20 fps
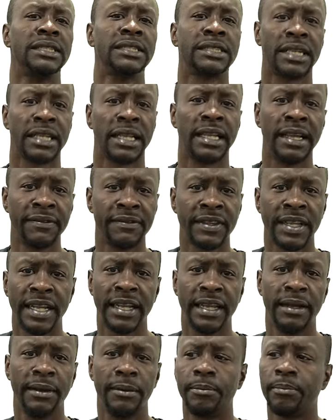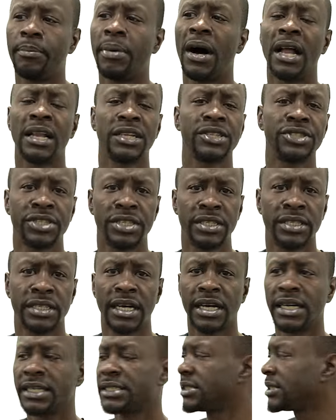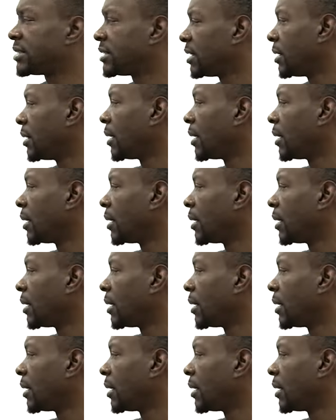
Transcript: to lift any polishing dust,